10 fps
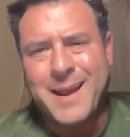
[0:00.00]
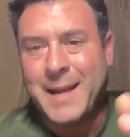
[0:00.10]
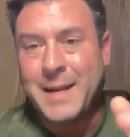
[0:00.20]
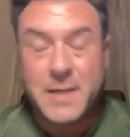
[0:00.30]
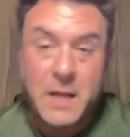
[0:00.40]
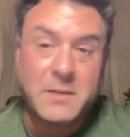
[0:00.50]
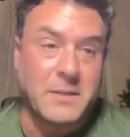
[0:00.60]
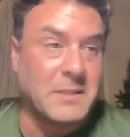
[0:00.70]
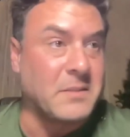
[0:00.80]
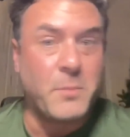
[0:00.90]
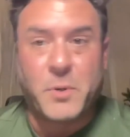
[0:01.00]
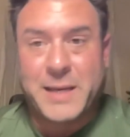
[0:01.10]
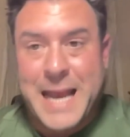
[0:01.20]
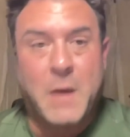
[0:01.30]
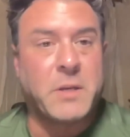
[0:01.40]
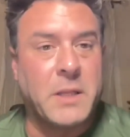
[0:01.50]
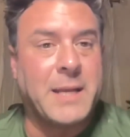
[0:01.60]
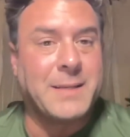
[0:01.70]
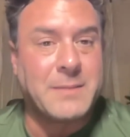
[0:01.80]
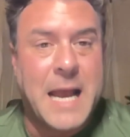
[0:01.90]
And honestly, it's simple to
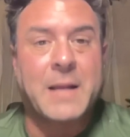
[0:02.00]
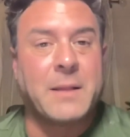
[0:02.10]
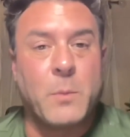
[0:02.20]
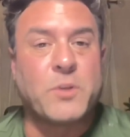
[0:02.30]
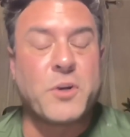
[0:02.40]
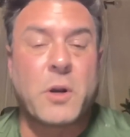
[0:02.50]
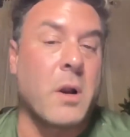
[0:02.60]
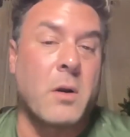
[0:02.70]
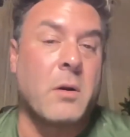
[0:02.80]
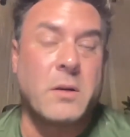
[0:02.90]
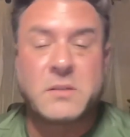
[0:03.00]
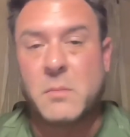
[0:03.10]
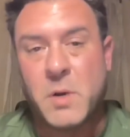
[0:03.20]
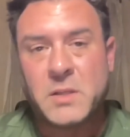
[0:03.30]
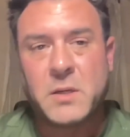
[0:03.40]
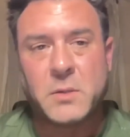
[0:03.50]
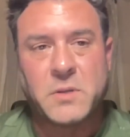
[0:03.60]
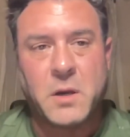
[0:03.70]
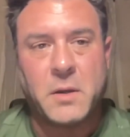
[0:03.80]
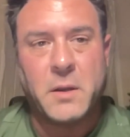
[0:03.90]
calculate exactly what you're going to earn as the month goes on.